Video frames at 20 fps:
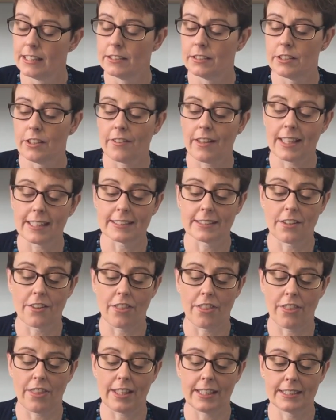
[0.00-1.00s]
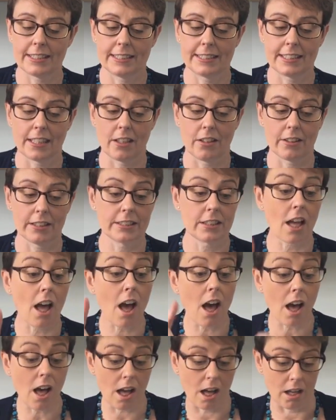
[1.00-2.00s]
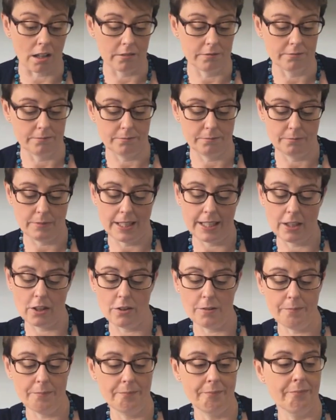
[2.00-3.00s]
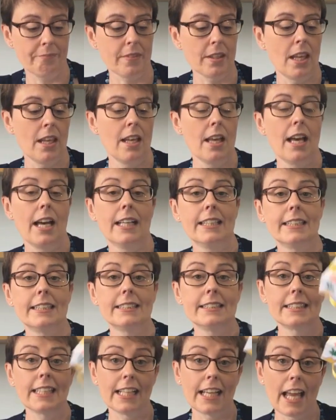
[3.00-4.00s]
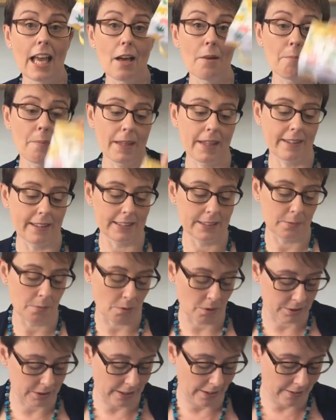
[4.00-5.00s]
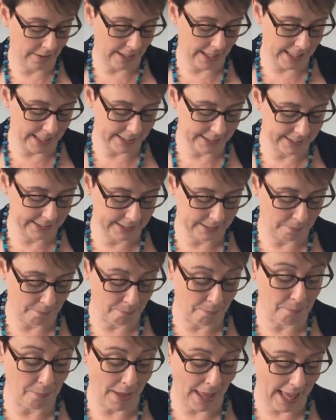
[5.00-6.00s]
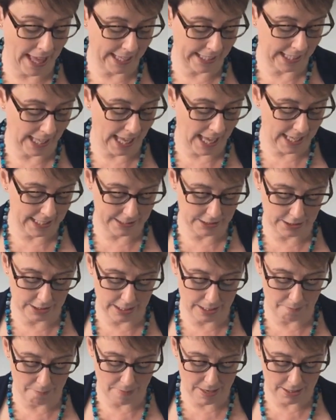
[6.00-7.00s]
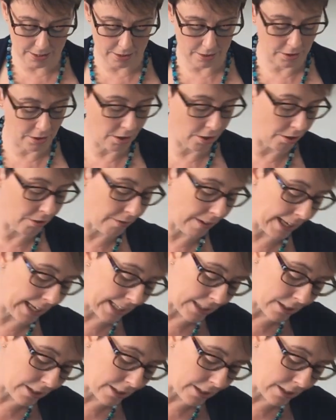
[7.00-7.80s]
So that's this size. Hang on. I didn't tell you how big this was. This bag actually measures 3